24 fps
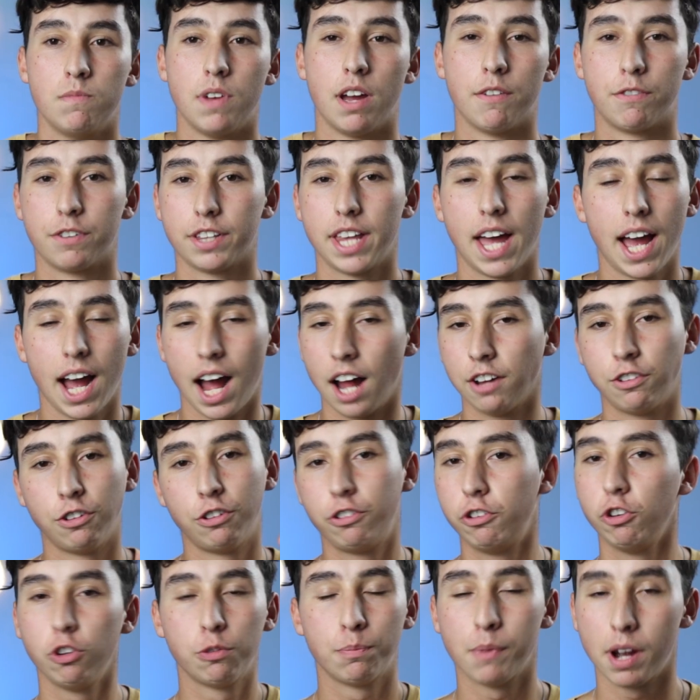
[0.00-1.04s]
And for that, I just
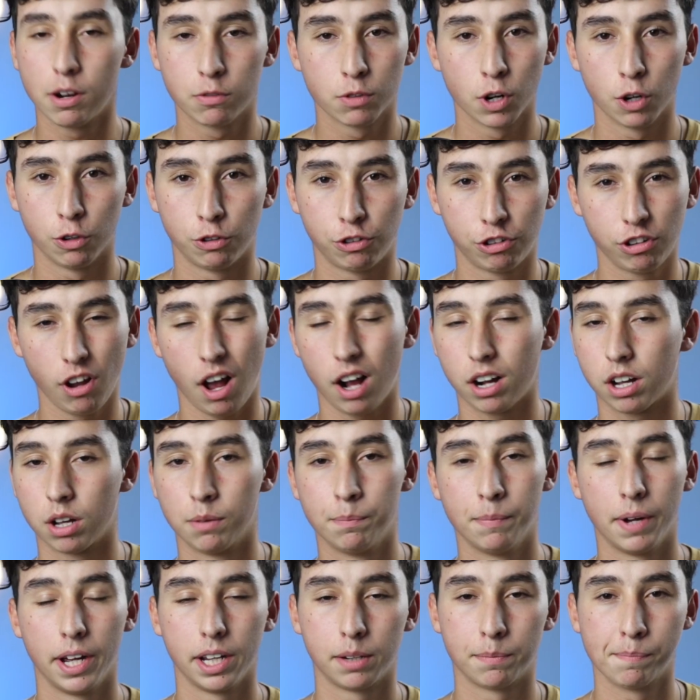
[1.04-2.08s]
used my Rode shotgun
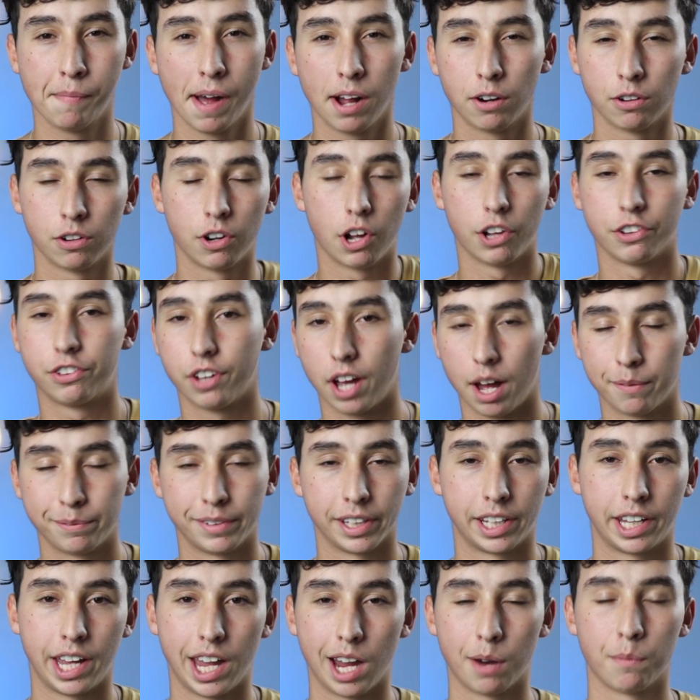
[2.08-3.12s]
mic mounted on top of the
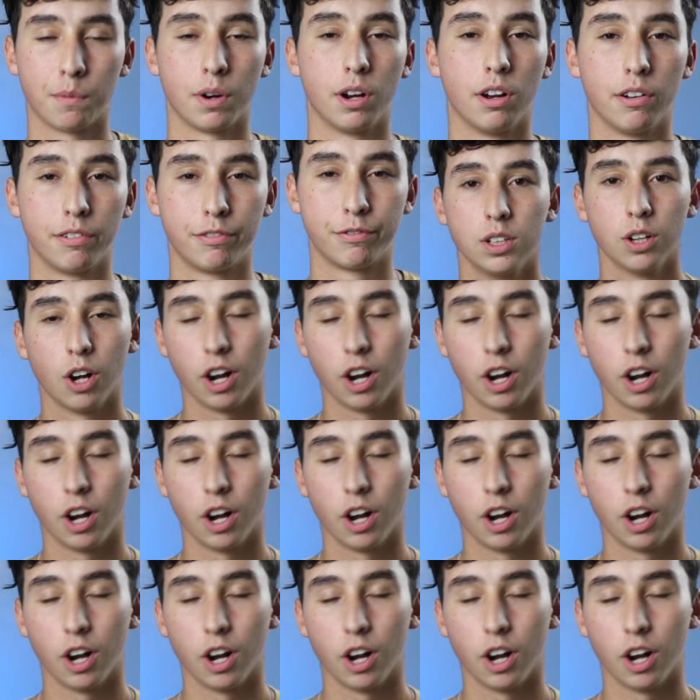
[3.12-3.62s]
camera.